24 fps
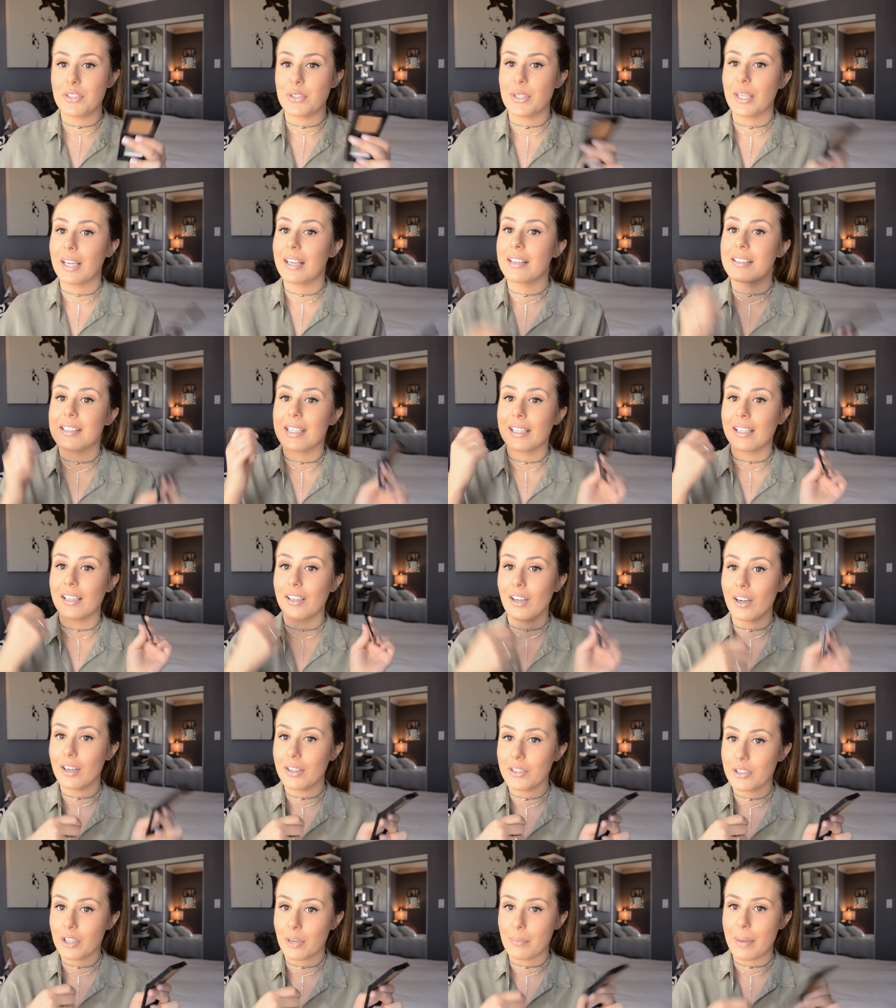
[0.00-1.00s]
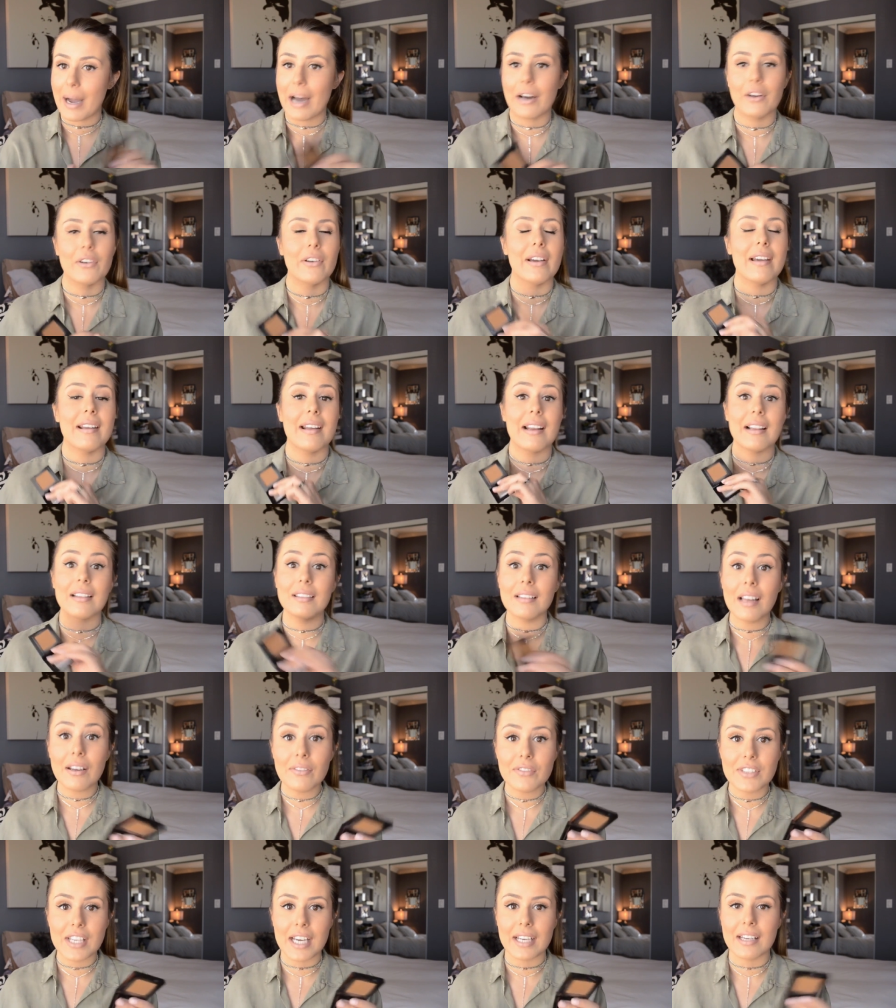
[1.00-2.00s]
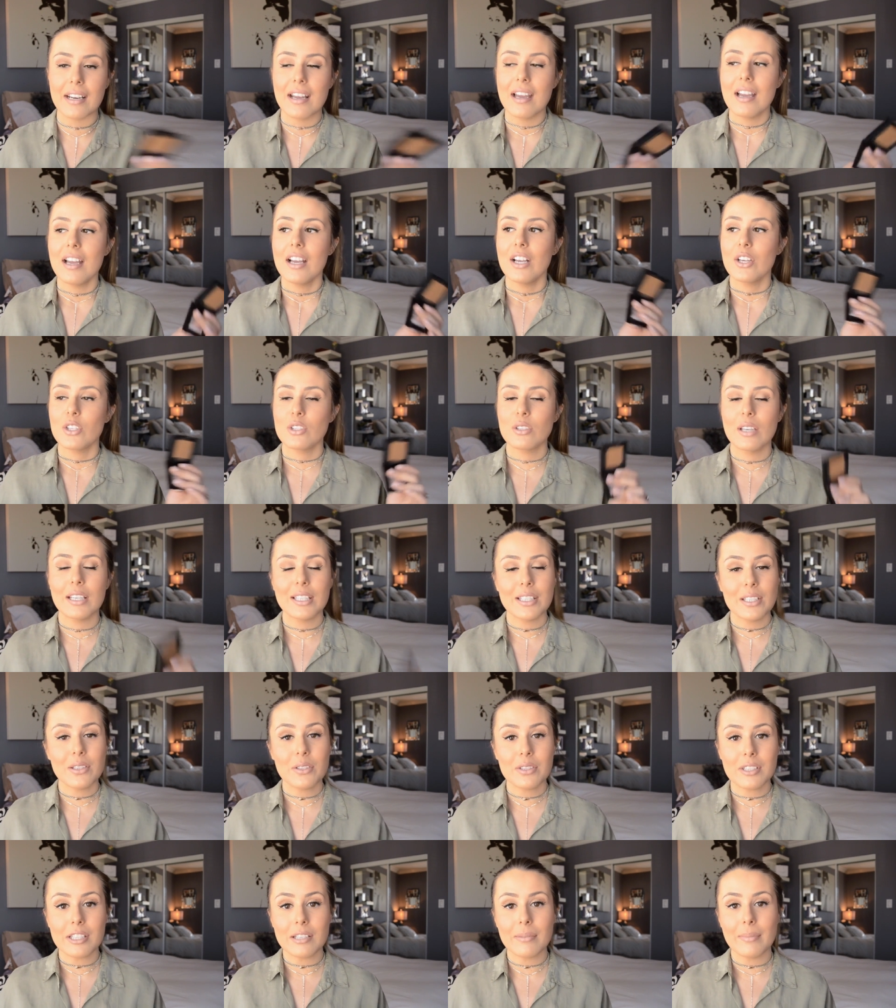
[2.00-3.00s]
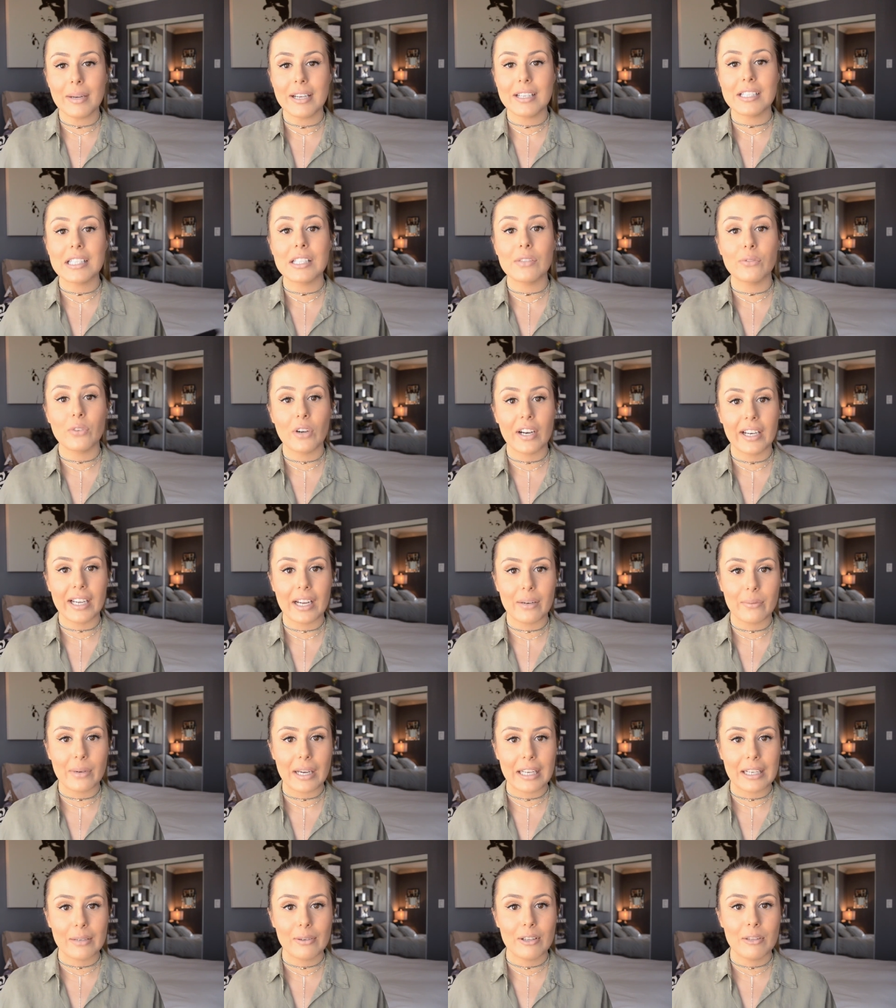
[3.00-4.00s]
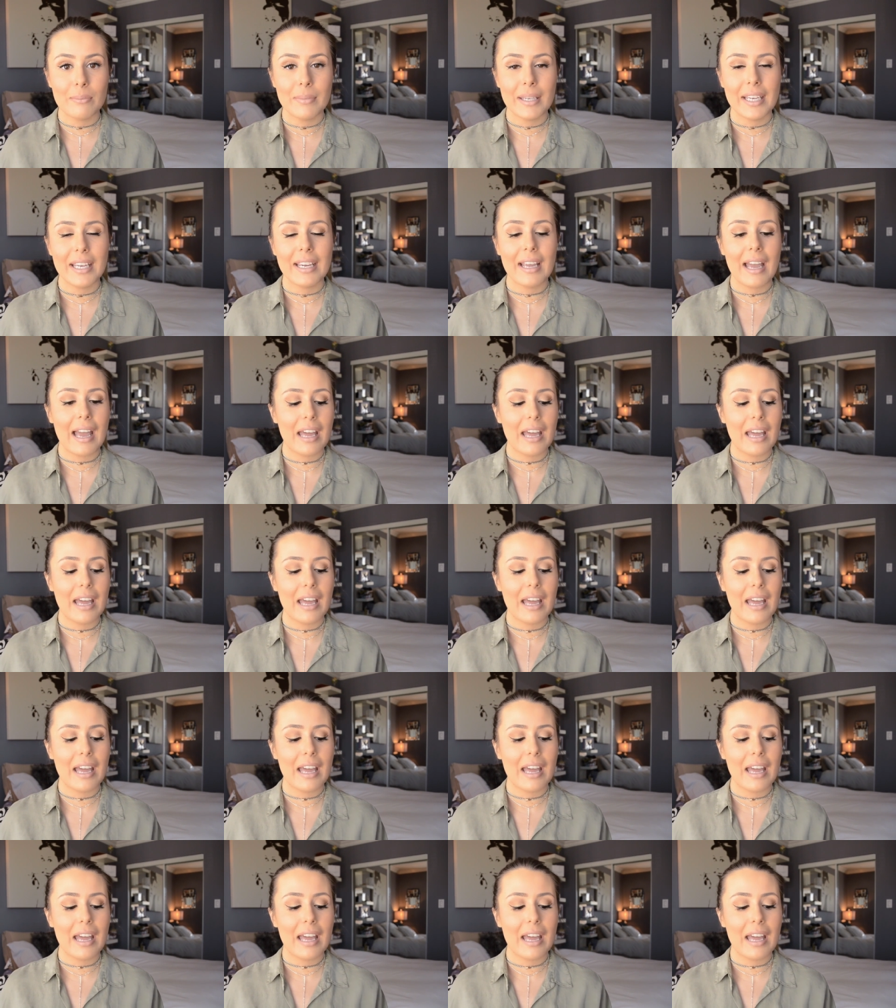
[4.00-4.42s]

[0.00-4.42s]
using it as like a contour powder and I loved it. So I used it in my Sephora Get Ready With Me